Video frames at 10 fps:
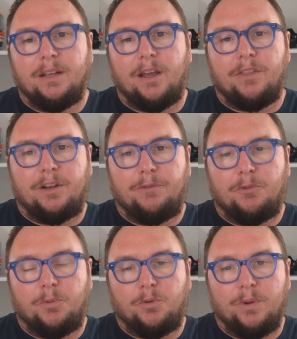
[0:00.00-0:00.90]
Now, the
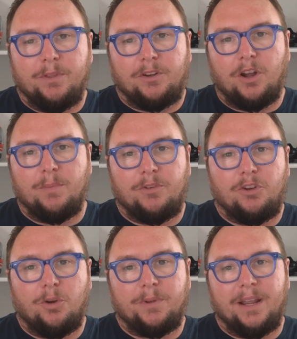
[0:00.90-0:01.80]
difference between the time
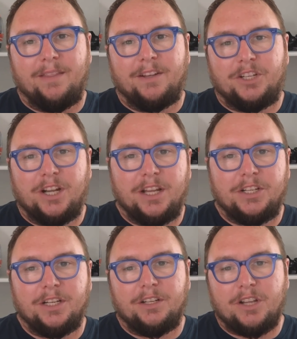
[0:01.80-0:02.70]
stopped and the
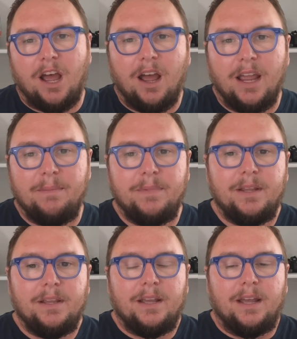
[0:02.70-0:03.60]
charging time